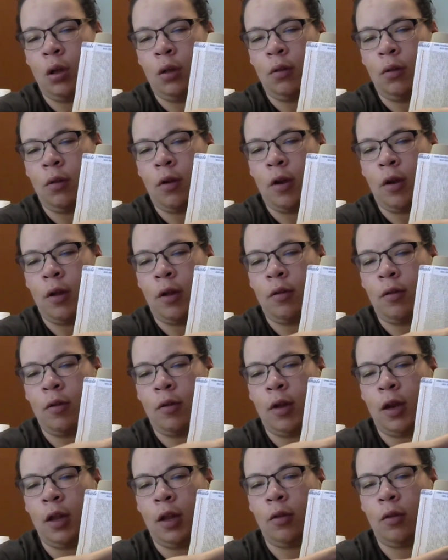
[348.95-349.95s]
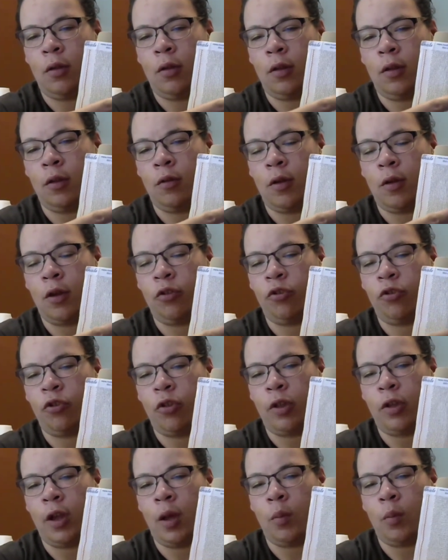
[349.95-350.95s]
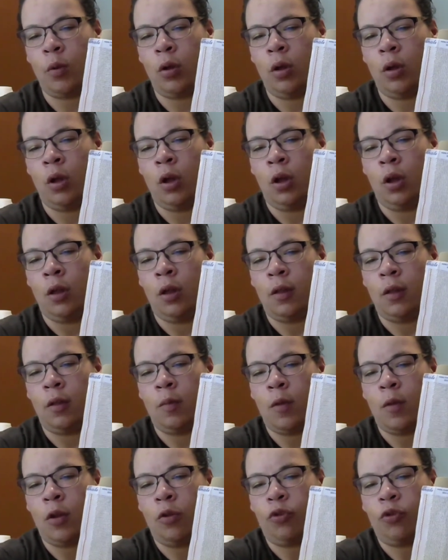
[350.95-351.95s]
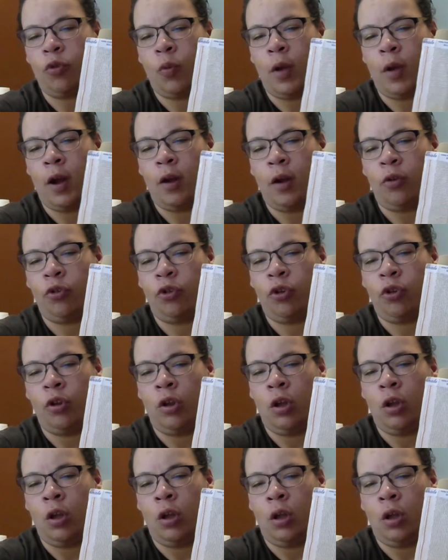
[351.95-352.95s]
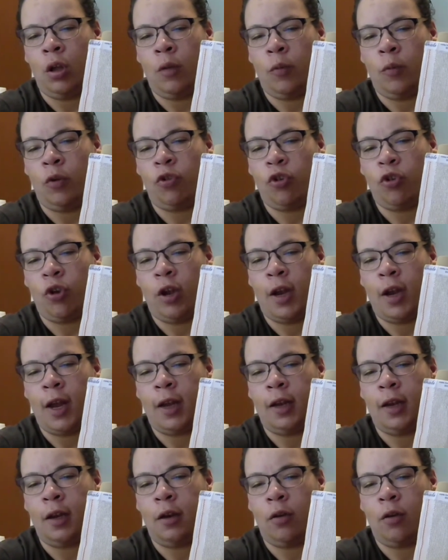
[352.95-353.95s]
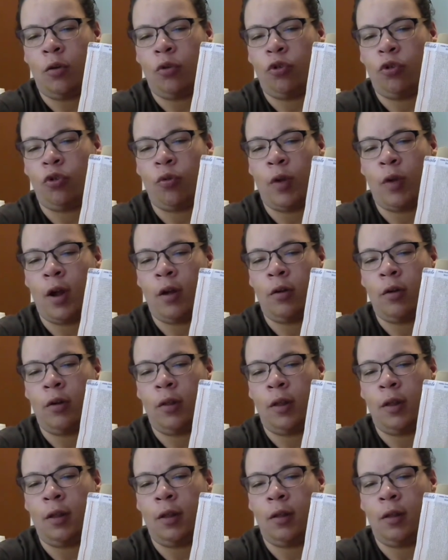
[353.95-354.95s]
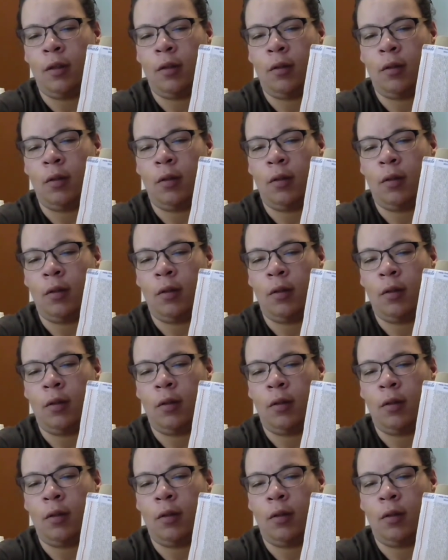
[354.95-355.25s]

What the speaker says: Sorry, still getting used to the directions on the camera. The smaller squares, which are connected or surround this